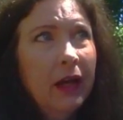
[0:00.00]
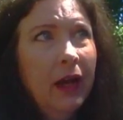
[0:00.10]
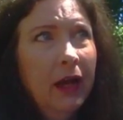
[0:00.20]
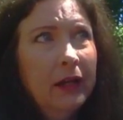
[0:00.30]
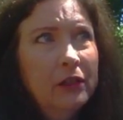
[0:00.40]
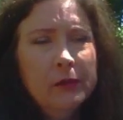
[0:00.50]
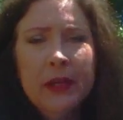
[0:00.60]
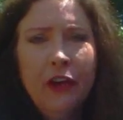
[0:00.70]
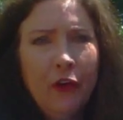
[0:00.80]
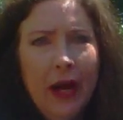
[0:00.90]
uh, who's
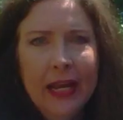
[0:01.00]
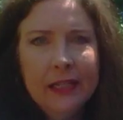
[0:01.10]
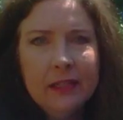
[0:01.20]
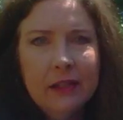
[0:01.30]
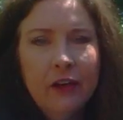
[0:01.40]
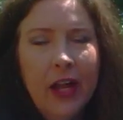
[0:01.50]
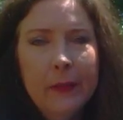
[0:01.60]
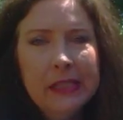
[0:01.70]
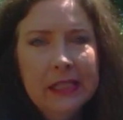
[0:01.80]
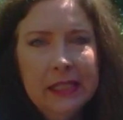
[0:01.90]
been great. Her
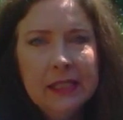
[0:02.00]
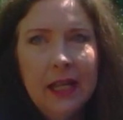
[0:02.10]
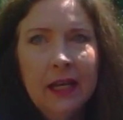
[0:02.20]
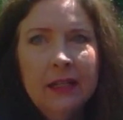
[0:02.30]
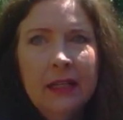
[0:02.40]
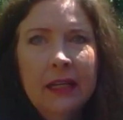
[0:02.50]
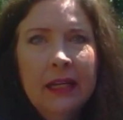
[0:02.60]
name is Lisa.